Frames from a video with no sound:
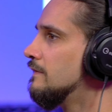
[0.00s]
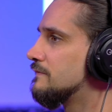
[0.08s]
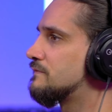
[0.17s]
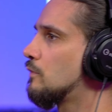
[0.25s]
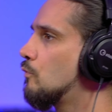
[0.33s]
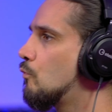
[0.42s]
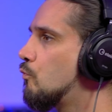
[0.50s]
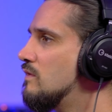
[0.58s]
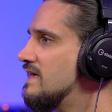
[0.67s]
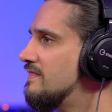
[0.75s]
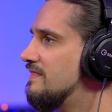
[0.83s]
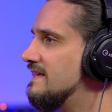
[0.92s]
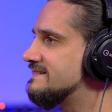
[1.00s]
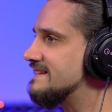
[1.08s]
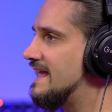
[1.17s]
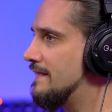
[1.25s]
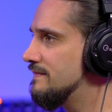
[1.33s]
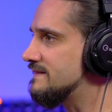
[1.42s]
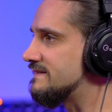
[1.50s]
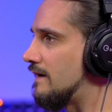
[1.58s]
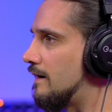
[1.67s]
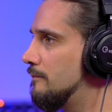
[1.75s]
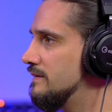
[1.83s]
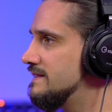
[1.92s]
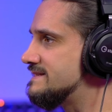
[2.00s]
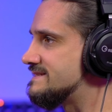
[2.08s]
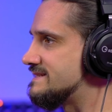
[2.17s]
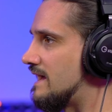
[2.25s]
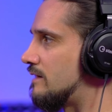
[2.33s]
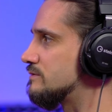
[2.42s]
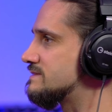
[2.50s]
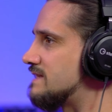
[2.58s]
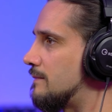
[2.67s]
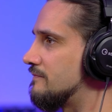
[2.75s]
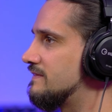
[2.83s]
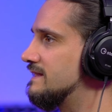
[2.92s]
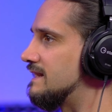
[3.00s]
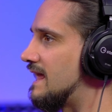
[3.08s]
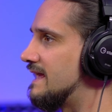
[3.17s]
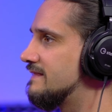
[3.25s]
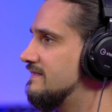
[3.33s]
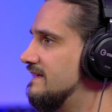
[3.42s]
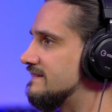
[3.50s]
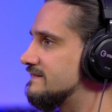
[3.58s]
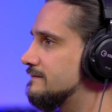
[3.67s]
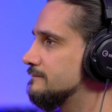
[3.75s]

So with this and the sub, it sounds something like this.